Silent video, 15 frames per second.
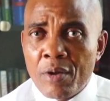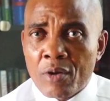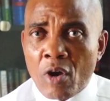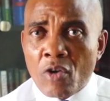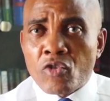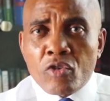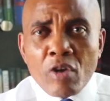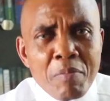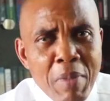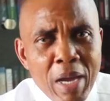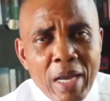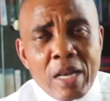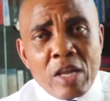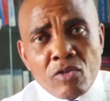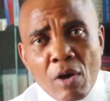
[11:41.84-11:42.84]
Constitution
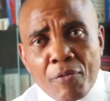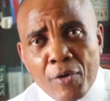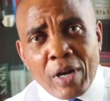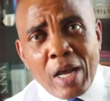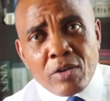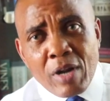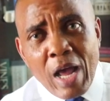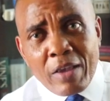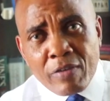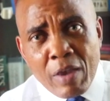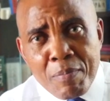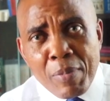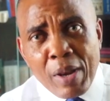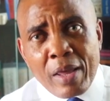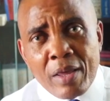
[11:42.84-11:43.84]
making is not for National
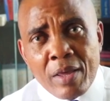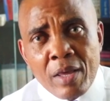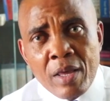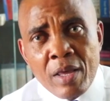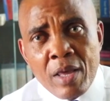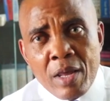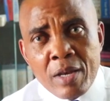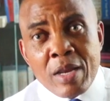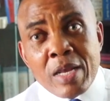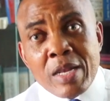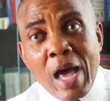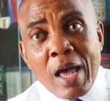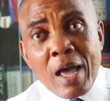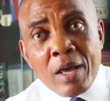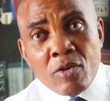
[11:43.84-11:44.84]
Assembly.
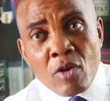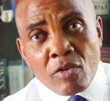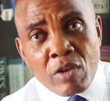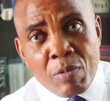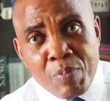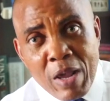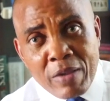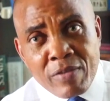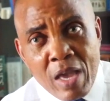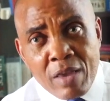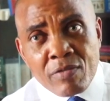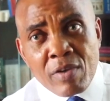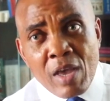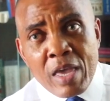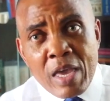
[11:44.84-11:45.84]
Neither does the
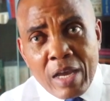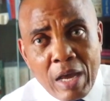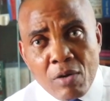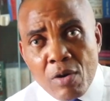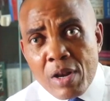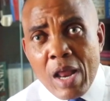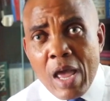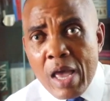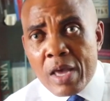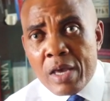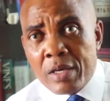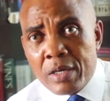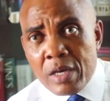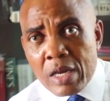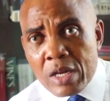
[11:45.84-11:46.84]
president. He can only
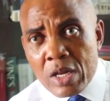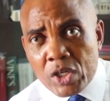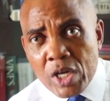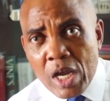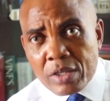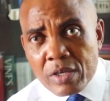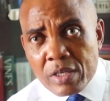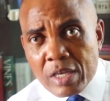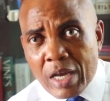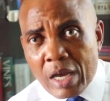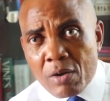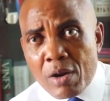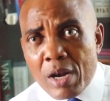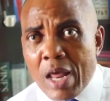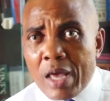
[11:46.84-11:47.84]
initiate it. He
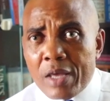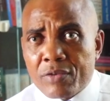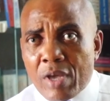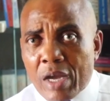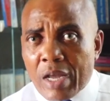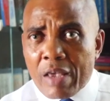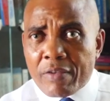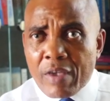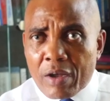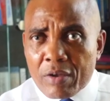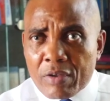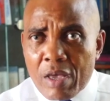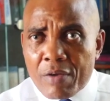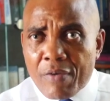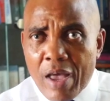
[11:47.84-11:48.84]
can only take
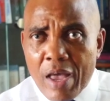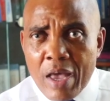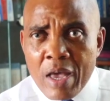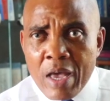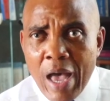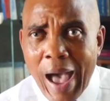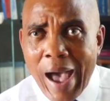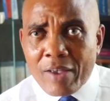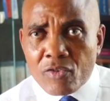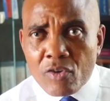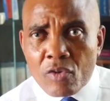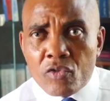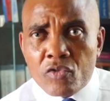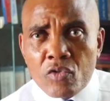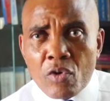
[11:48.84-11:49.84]
executive
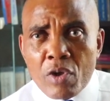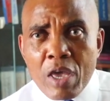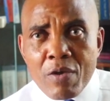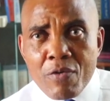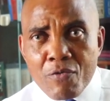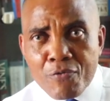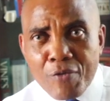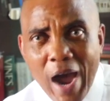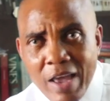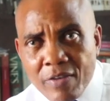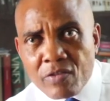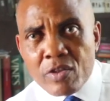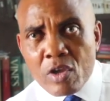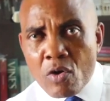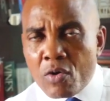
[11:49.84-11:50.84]
actions to invite
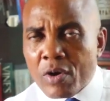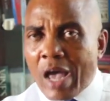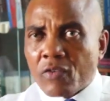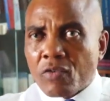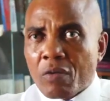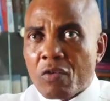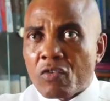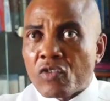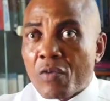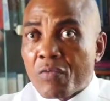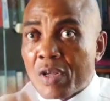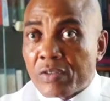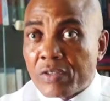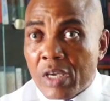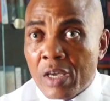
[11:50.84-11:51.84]
the owners of the
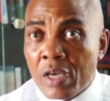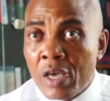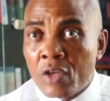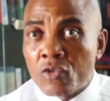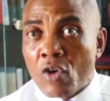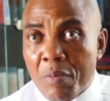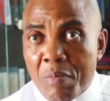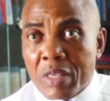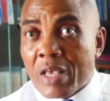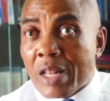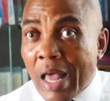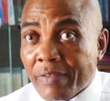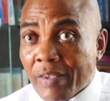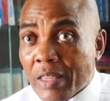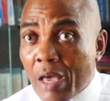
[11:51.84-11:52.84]
sovereignty to a meeting,
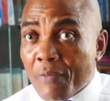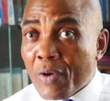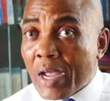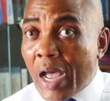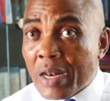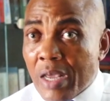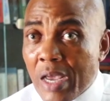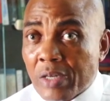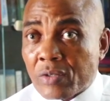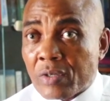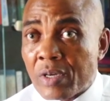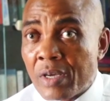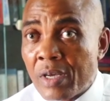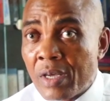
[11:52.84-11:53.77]
like South Africa did